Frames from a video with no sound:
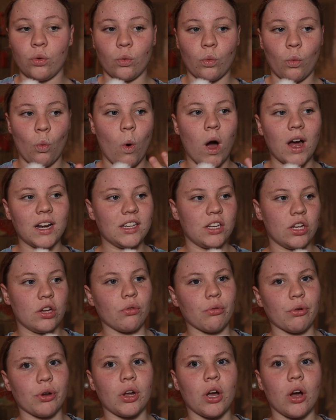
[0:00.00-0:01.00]
1
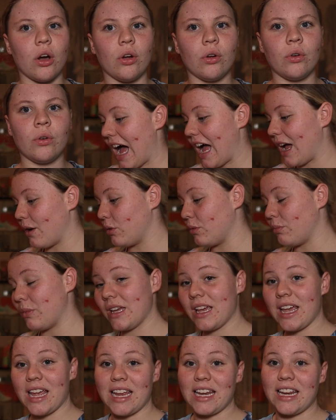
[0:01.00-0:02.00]
year ago I would
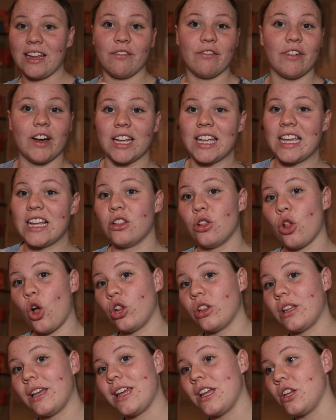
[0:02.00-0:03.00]
be eating fucking
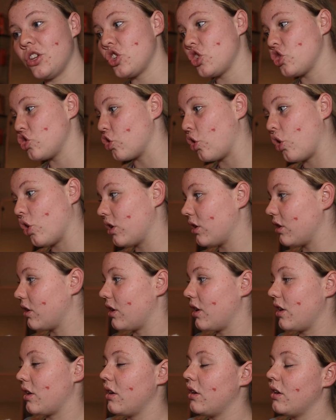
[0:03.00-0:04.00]
lollies,
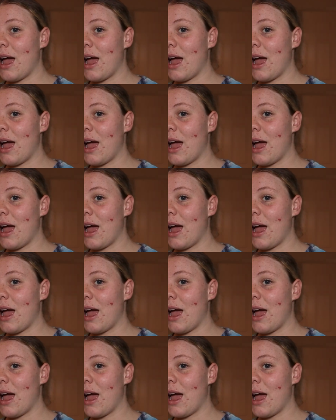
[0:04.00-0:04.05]
chocolate.